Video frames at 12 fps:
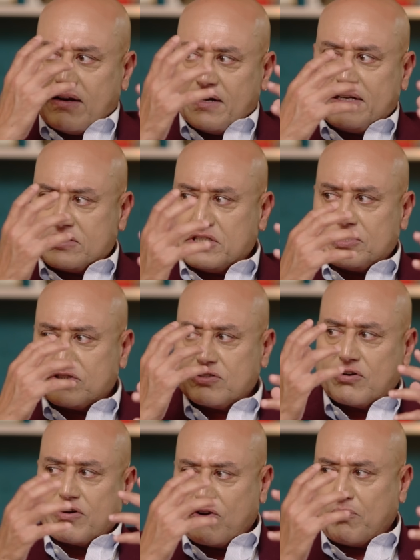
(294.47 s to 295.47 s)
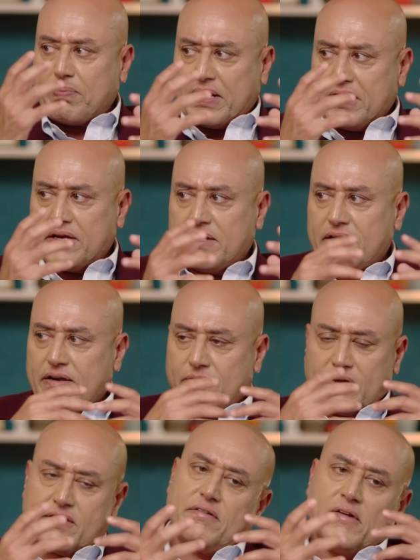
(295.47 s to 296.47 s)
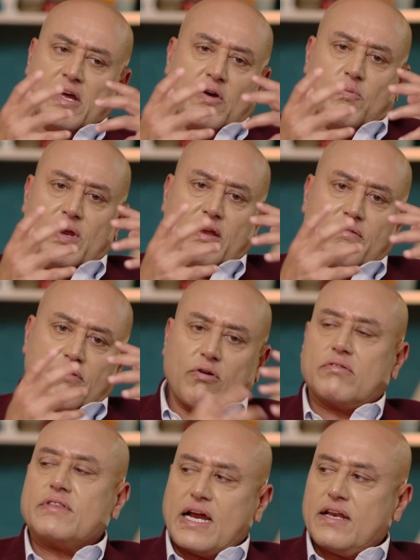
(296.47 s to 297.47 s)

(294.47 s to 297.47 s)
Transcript: a decision or an opinion, and whether we wrote